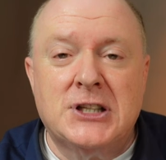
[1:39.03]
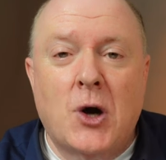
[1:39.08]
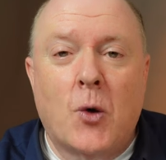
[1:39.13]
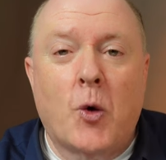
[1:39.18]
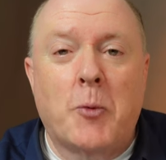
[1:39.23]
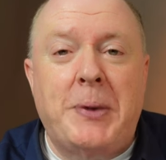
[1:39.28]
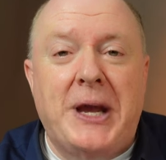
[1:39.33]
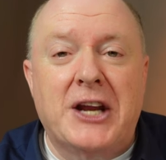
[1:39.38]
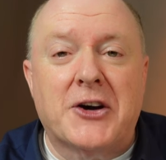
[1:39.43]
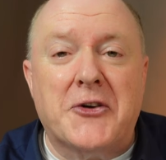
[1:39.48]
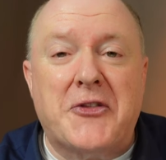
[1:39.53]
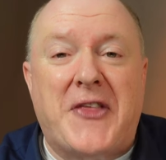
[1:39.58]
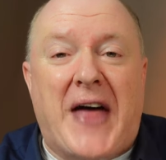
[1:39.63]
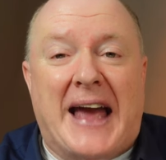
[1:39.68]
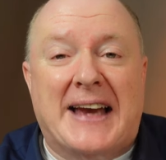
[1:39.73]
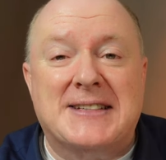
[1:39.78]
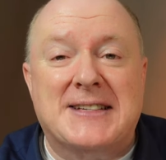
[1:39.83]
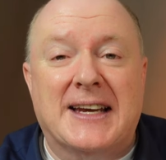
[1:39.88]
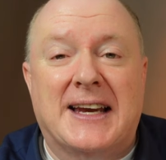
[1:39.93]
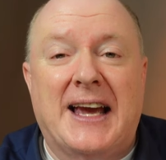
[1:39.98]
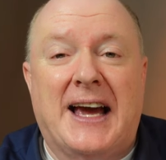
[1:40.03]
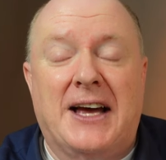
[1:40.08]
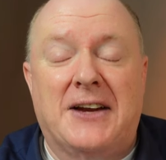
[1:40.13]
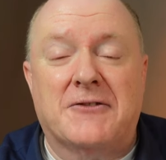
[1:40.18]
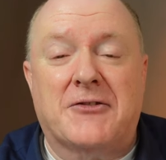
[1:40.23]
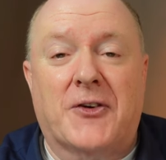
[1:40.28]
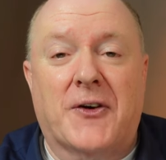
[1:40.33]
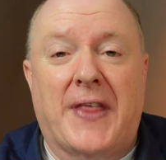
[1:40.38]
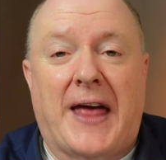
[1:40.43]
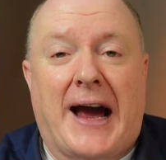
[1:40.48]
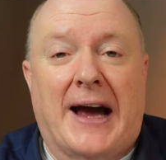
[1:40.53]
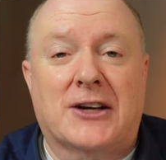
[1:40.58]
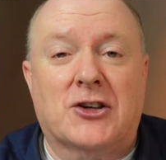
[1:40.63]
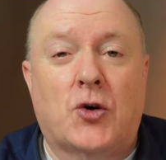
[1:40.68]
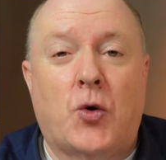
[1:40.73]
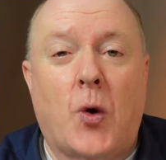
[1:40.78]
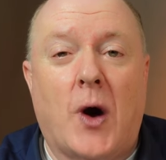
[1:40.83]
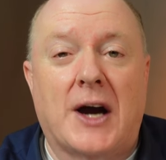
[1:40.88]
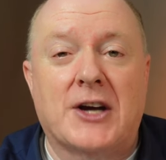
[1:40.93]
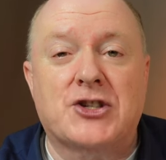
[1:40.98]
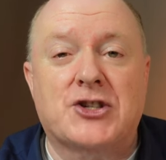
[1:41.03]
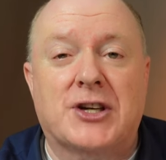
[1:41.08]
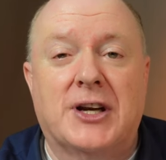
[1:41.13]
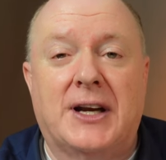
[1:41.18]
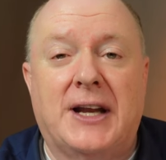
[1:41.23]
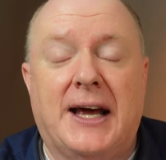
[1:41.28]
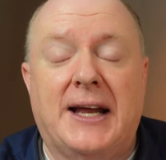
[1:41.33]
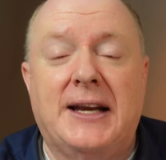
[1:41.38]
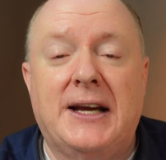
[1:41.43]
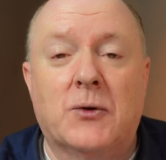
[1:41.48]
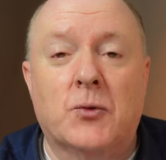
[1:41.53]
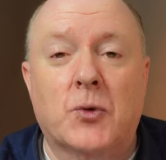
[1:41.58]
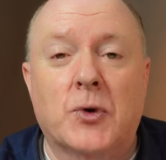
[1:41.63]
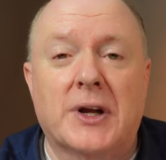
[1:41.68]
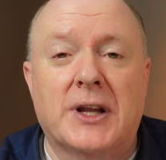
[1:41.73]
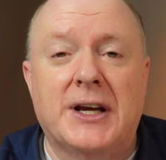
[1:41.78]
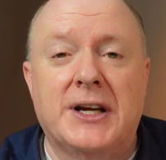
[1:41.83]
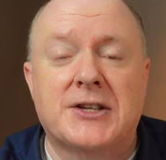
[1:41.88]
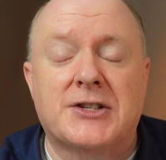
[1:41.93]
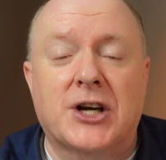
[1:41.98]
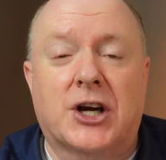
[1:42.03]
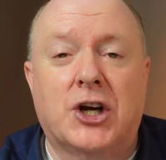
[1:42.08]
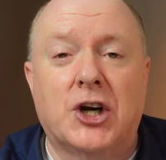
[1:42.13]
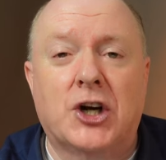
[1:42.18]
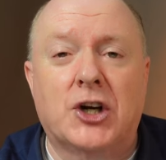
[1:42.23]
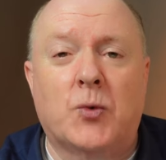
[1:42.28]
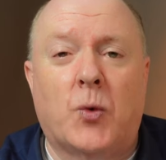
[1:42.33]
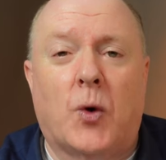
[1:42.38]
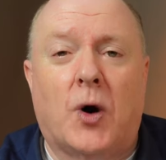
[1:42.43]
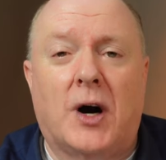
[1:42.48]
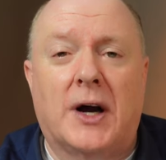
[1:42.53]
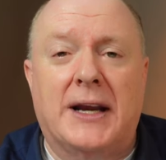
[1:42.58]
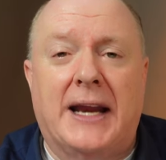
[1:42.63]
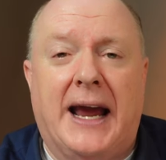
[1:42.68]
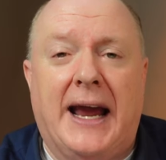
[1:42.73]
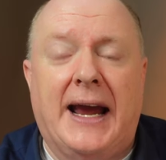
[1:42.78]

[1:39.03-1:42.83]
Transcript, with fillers: Well, Peter, thanks again for that question, and it really is a good one.